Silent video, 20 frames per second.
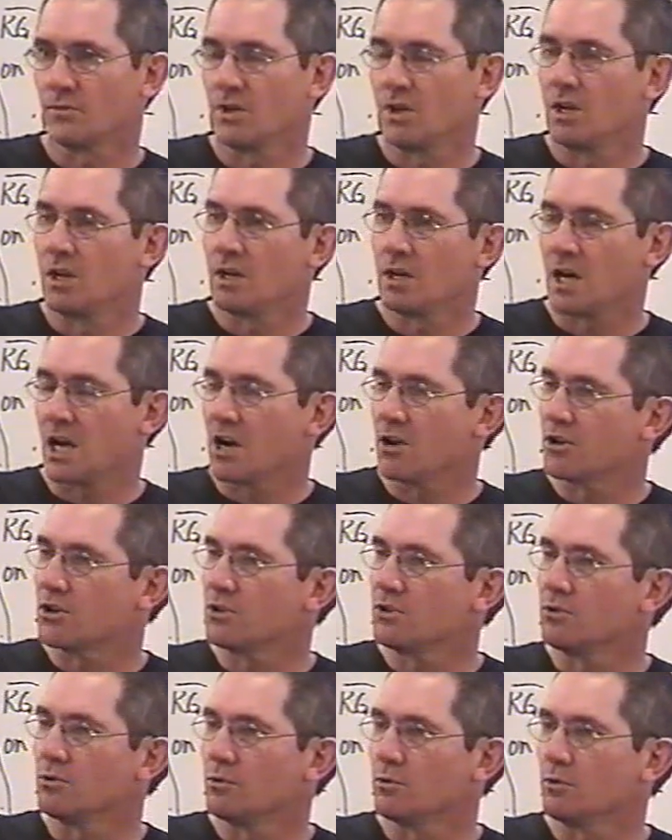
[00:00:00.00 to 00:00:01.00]
How do
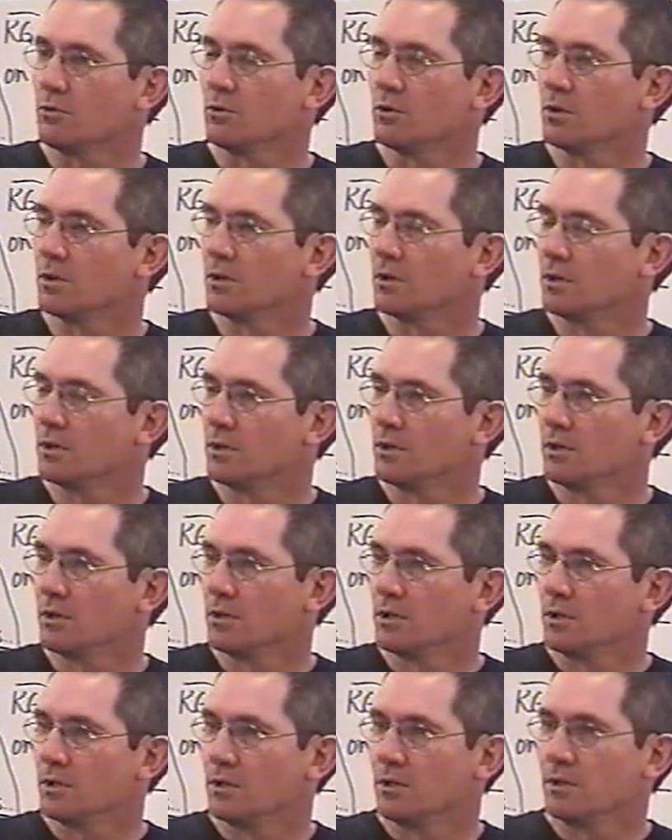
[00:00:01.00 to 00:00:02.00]
you
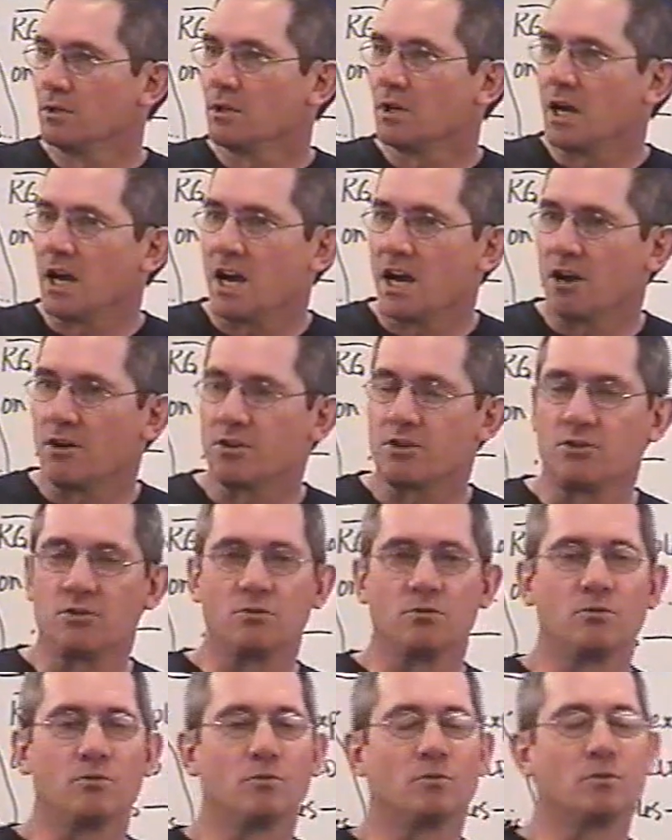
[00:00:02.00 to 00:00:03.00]
how do
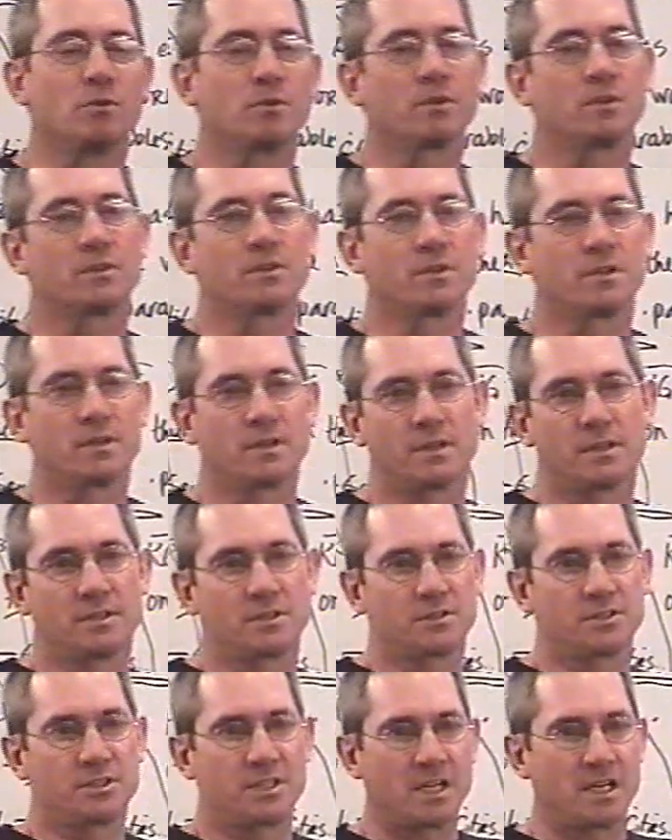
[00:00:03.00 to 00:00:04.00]
you
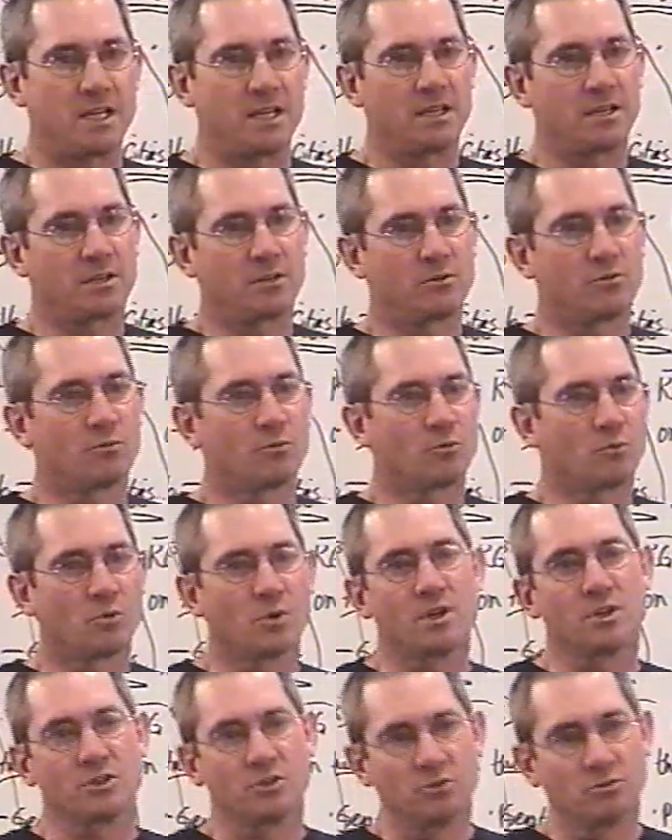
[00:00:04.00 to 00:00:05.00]
take what
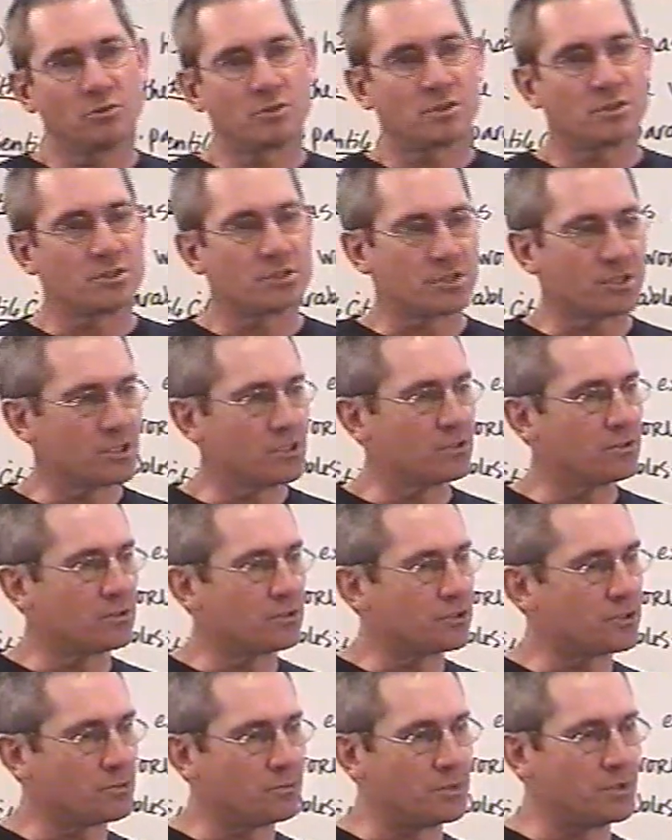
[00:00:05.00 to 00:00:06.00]
you consider to
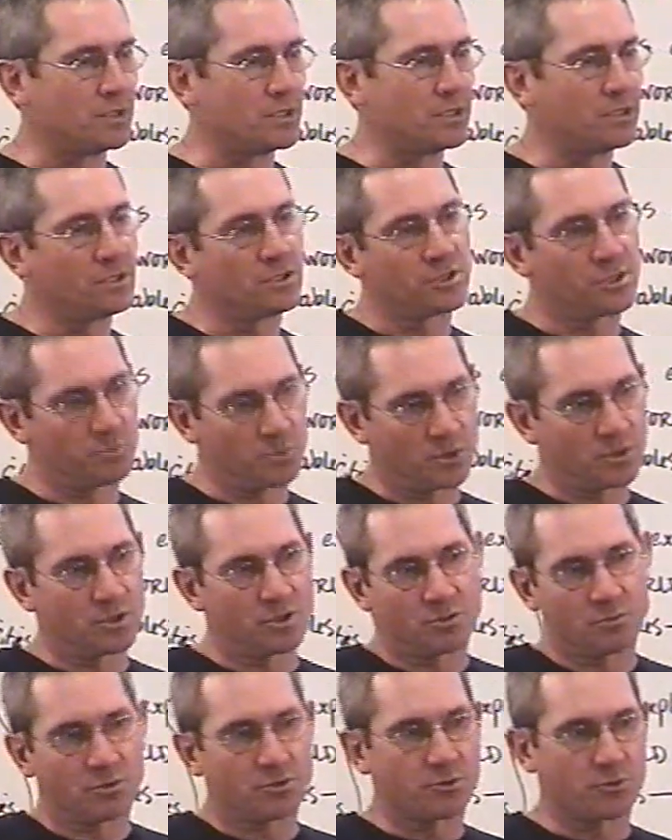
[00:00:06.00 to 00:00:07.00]
be spiritual
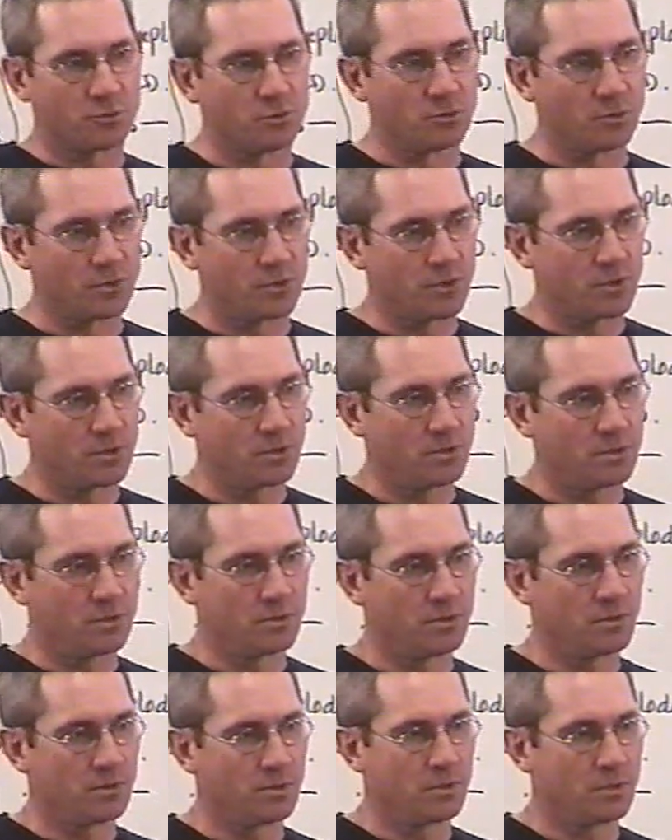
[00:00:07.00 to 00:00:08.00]
truth
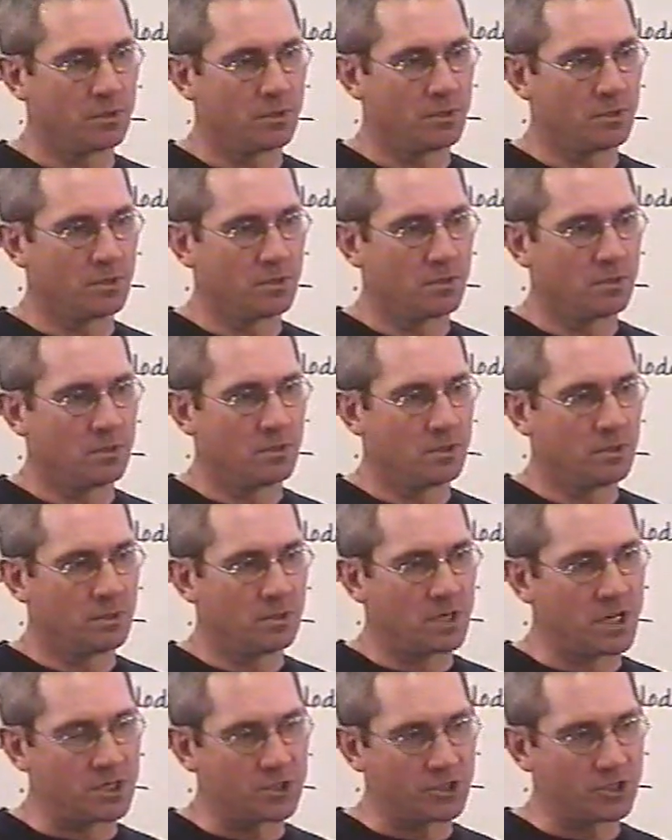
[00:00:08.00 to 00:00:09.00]

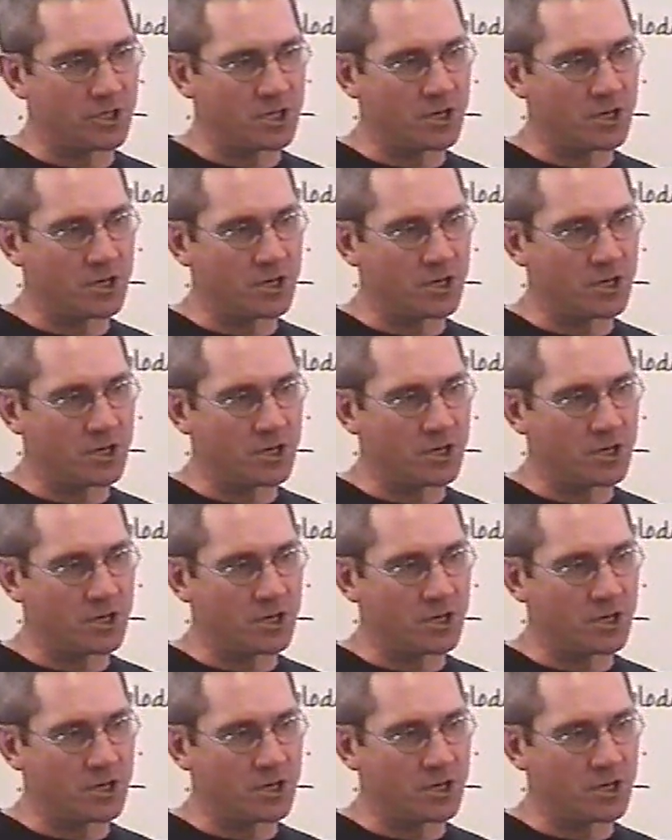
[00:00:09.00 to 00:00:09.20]
and share